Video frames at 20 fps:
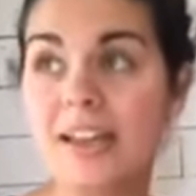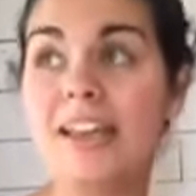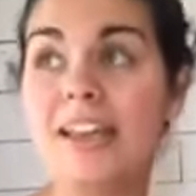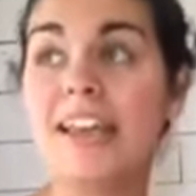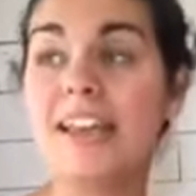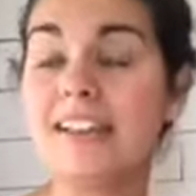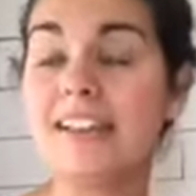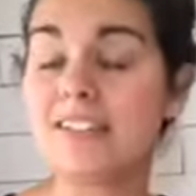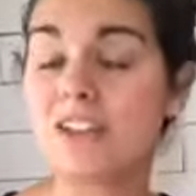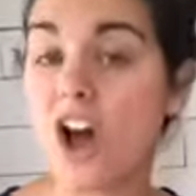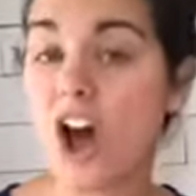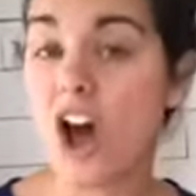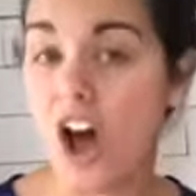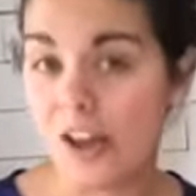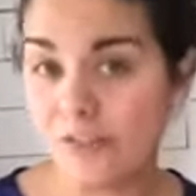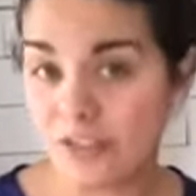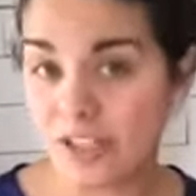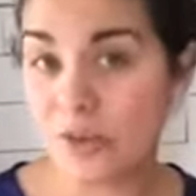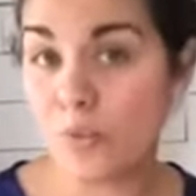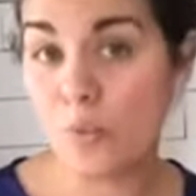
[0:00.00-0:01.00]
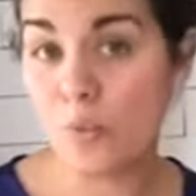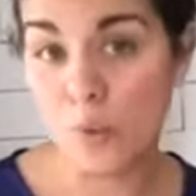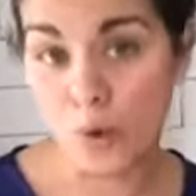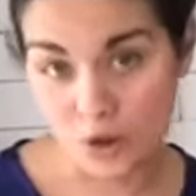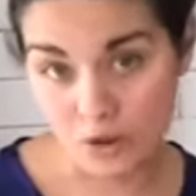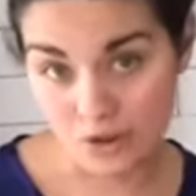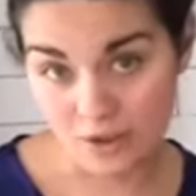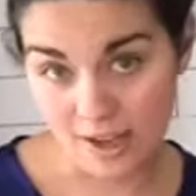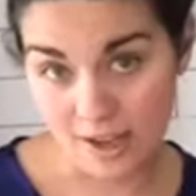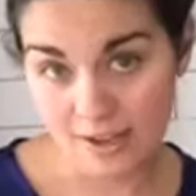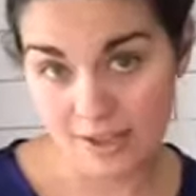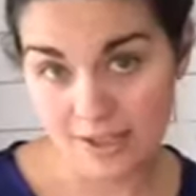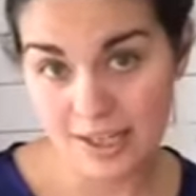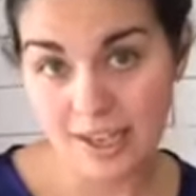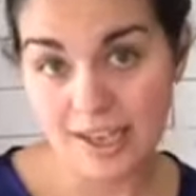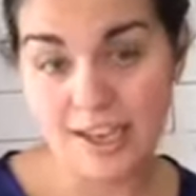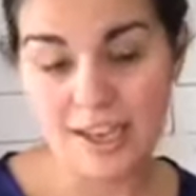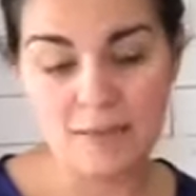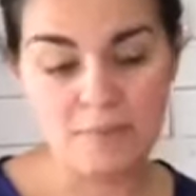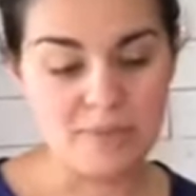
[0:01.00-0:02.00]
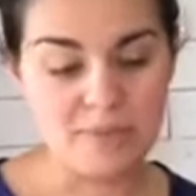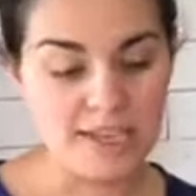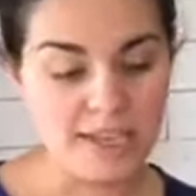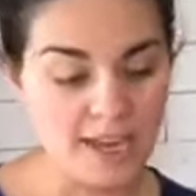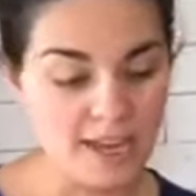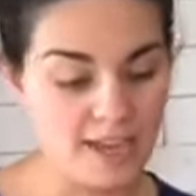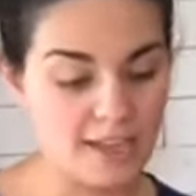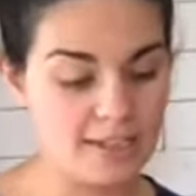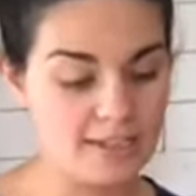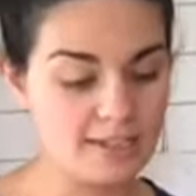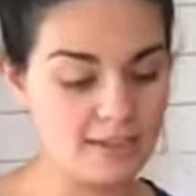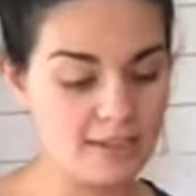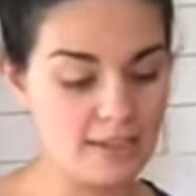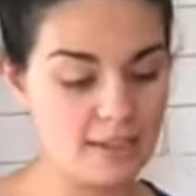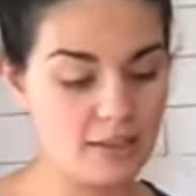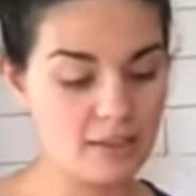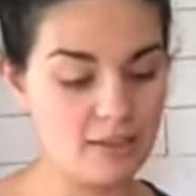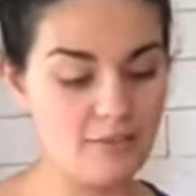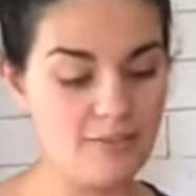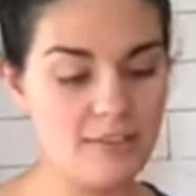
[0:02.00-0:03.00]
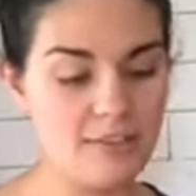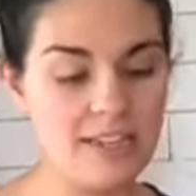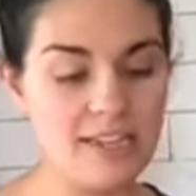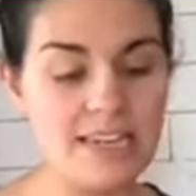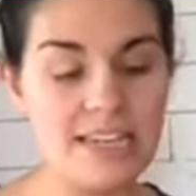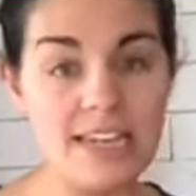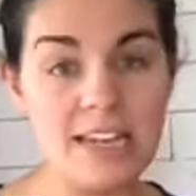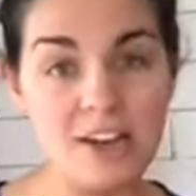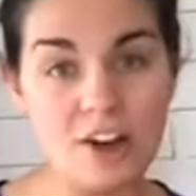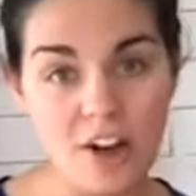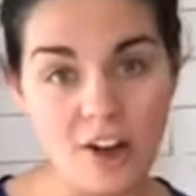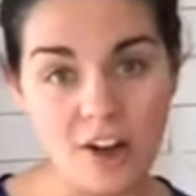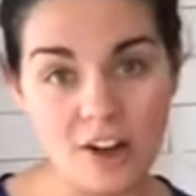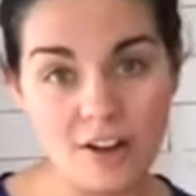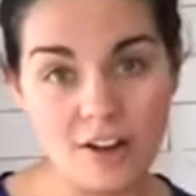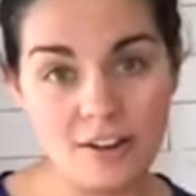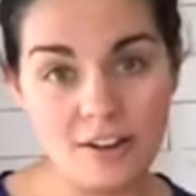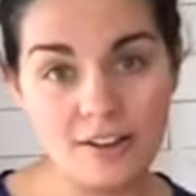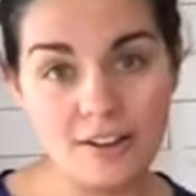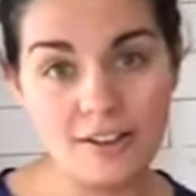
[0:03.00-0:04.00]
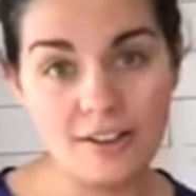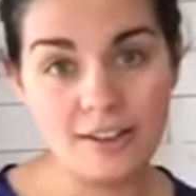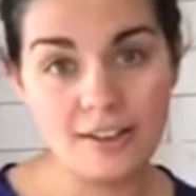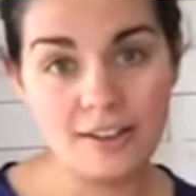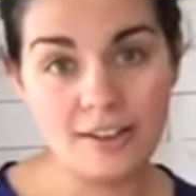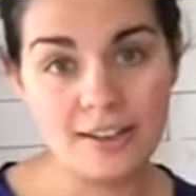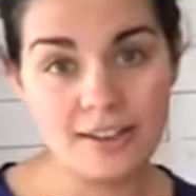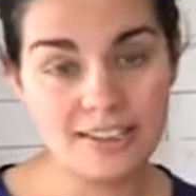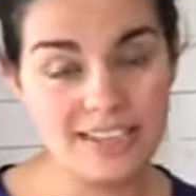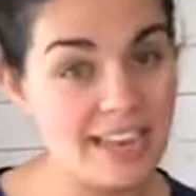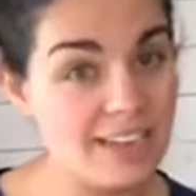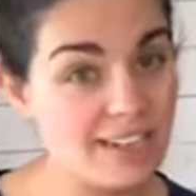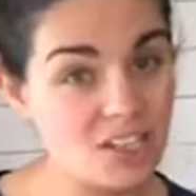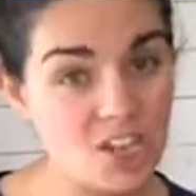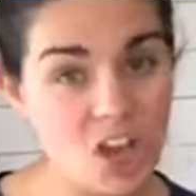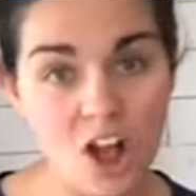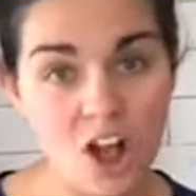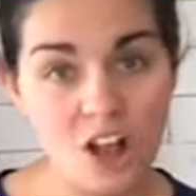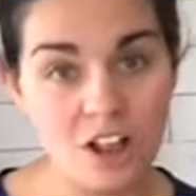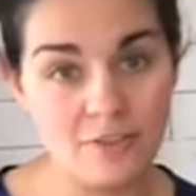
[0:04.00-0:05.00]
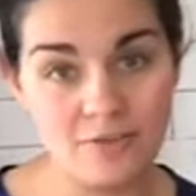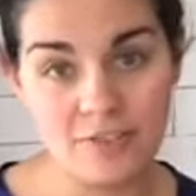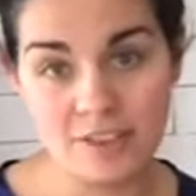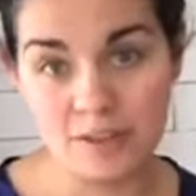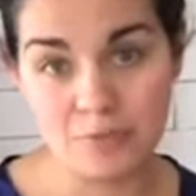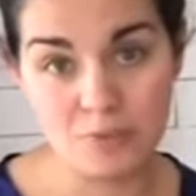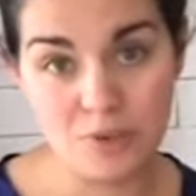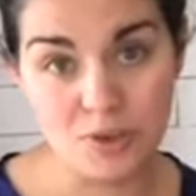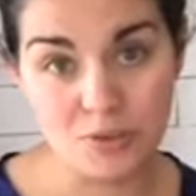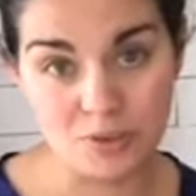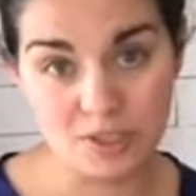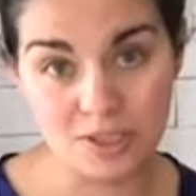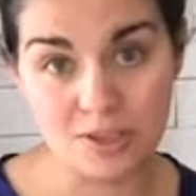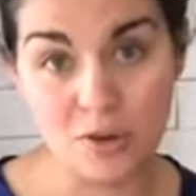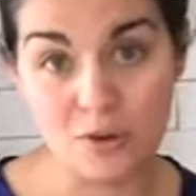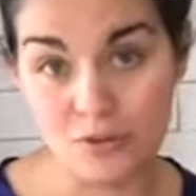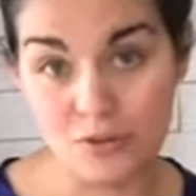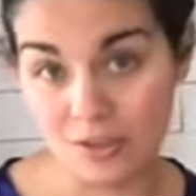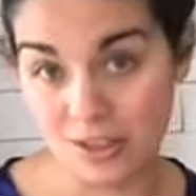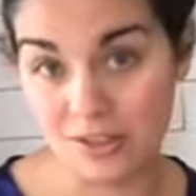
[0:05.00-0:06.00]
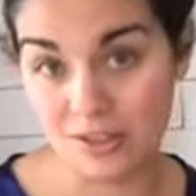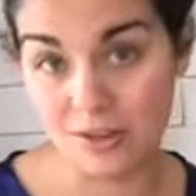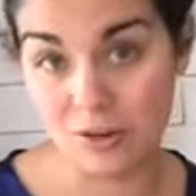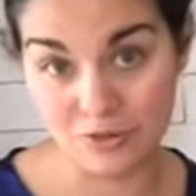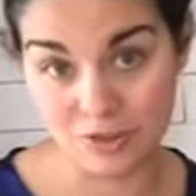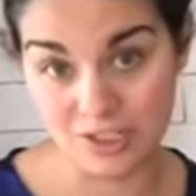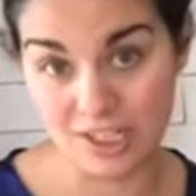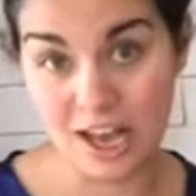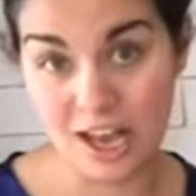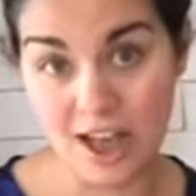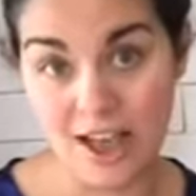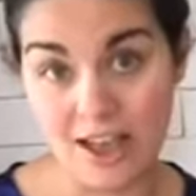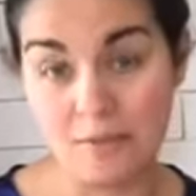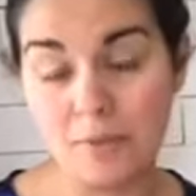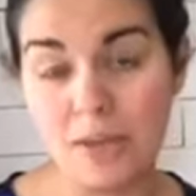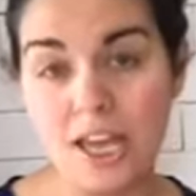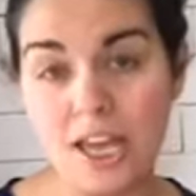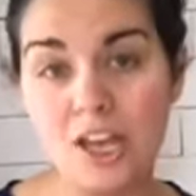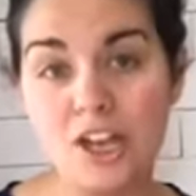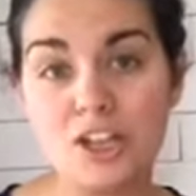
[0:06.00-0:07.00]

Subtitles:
it's often worth it because the veneer takes all of the abuse over time.